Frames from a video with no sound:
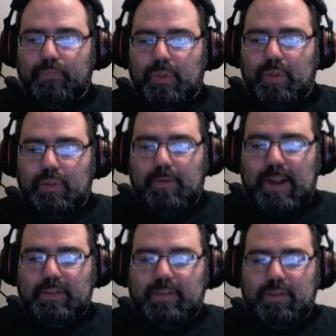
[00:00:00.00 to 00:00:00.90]
The
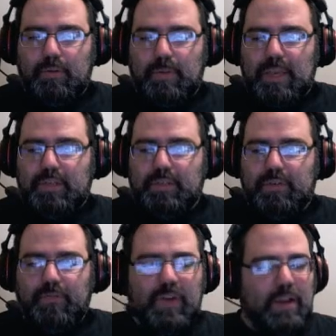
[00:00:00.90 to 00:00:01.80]
Black Circle mages
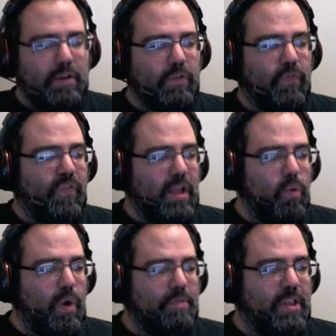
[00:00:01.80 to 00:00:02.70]
and fighters
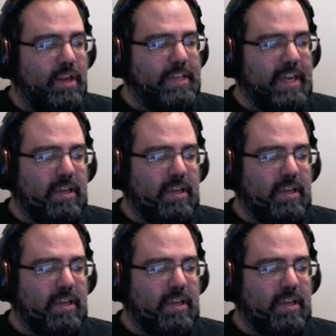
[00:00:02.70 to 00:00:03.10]
follow up the attack.